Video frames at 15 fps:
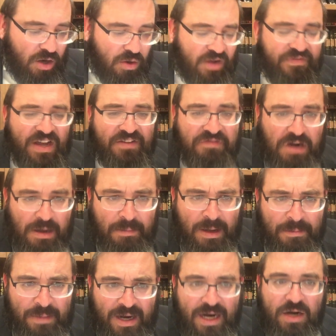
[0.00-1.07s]
Rav Avram
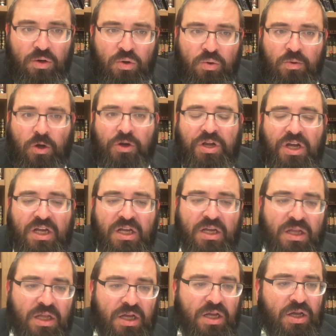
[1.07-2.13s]
Amar, who
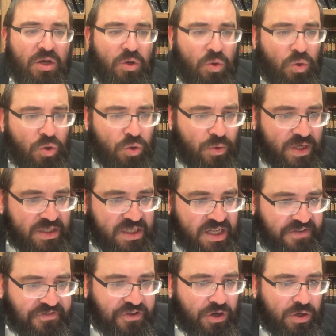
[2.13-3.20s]
was
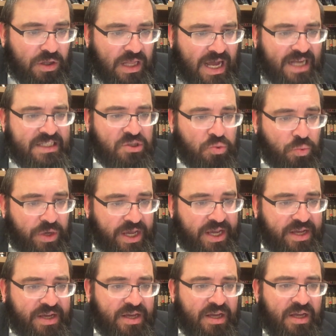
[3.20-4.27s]
nifter last
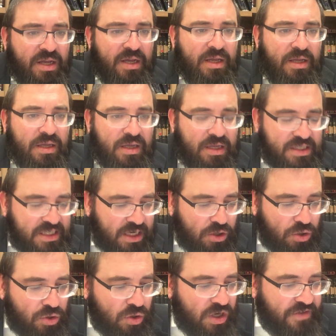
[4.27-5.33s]
week,
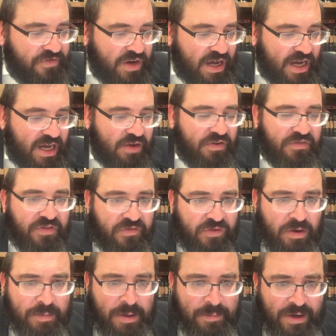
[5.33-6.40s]
Zichrono Livracha. Rav
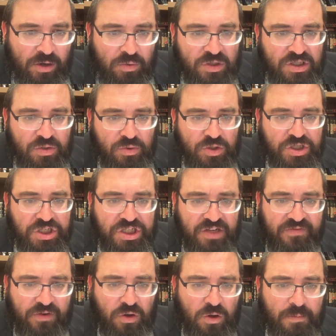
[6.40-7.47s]
Avram Amar was the Rosh
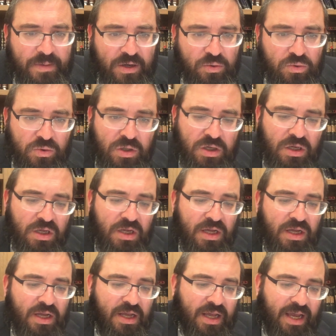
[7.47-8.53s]
Yeshiva Or Baruch,
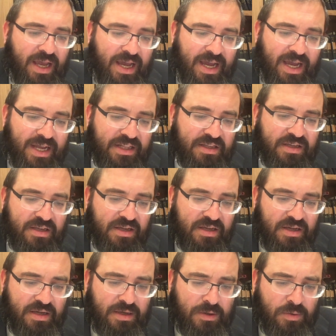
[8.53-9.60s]
and
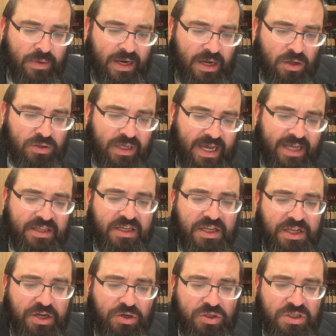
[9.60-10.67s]
around
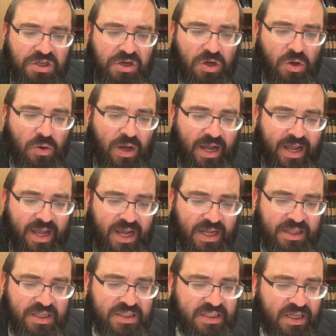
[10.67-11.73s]
18 years ago, I
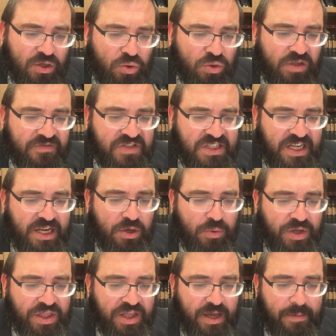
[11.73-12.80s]
had the zichut of sitting
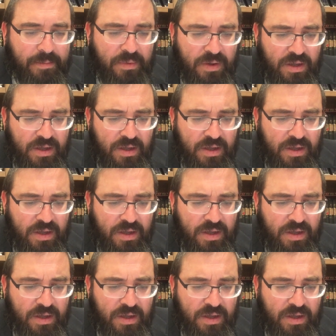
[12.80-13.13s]
with him